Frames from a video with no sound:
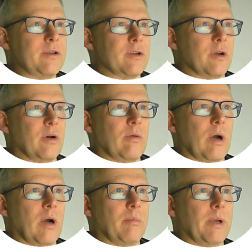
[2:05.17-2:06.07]
so
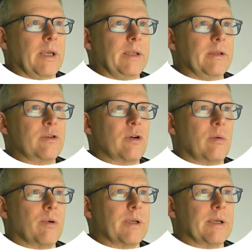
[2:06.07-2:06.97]
up in the top
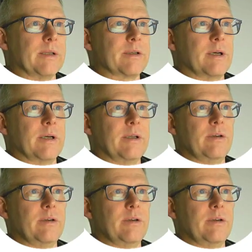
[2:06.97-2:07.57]
right hand side